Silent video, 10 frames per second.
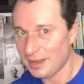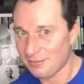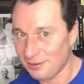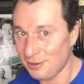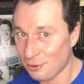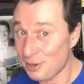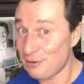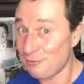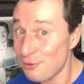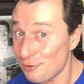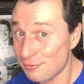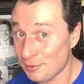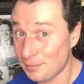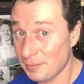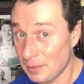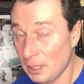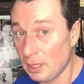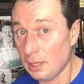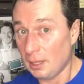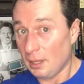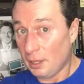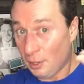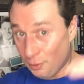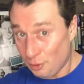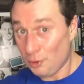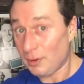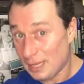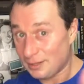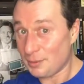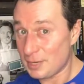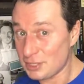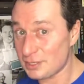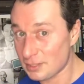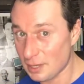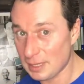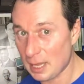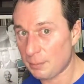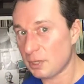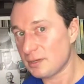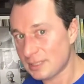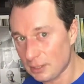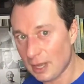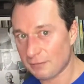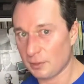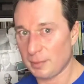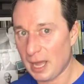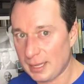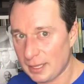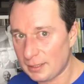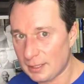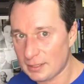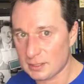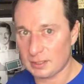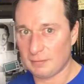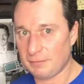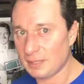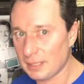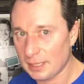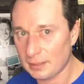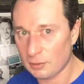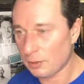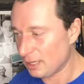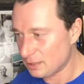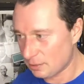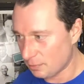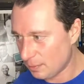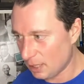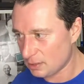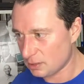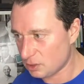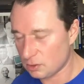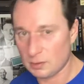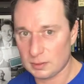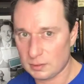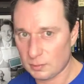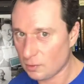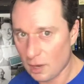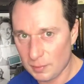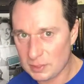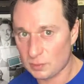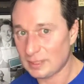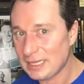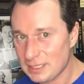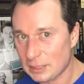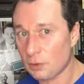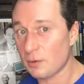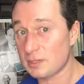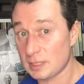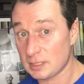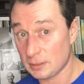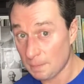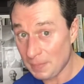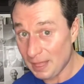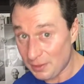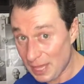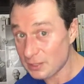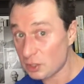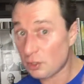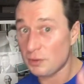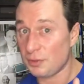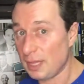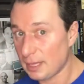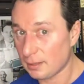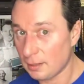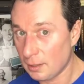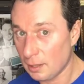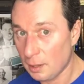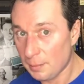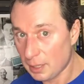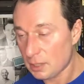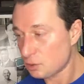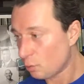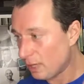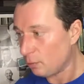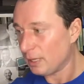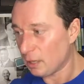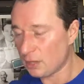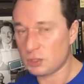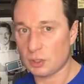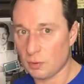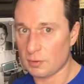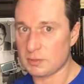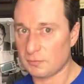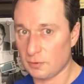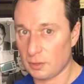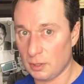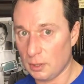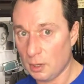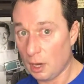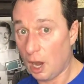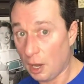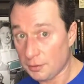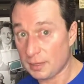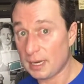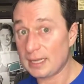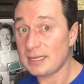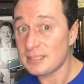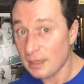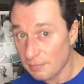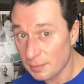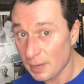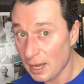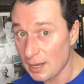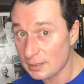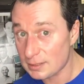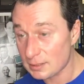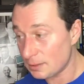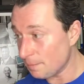have quite a few of them. You get commissions on that, but you still have to buy it as an affiliate or as a student. We're always releasing courses. That's a good thing, because when we launch a course for $197,